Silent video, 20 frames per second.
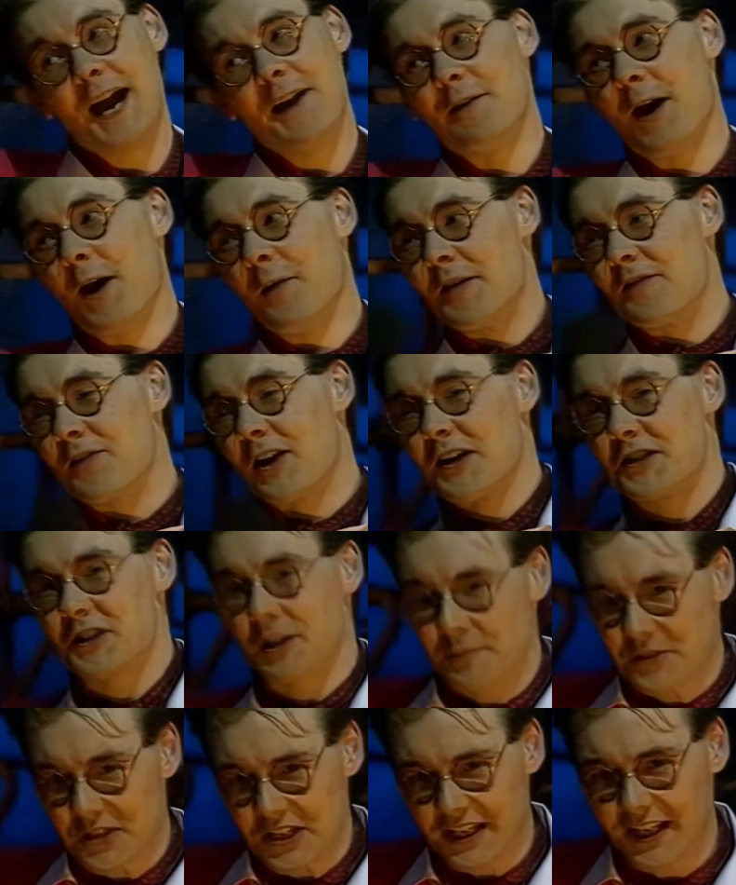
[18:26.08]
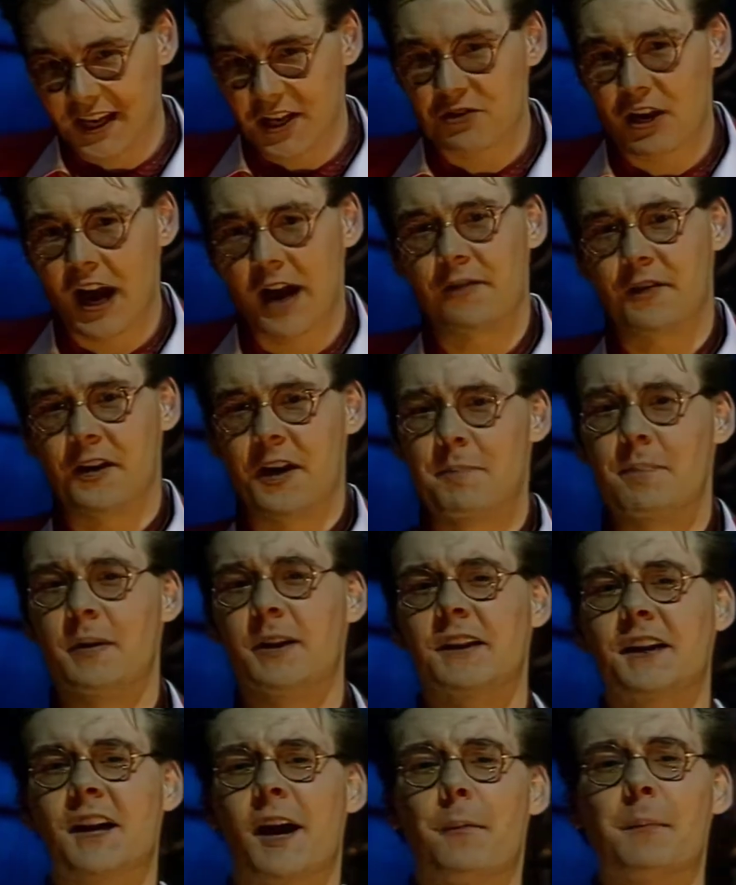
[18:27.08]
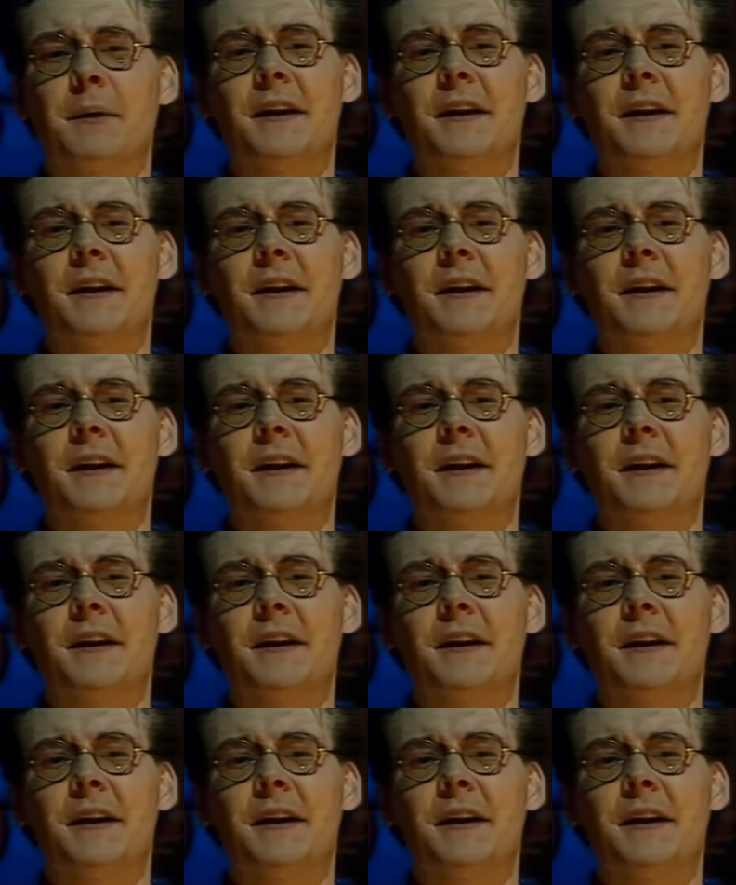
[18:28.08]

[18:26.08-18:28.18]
well, we've got some serious rivalry building up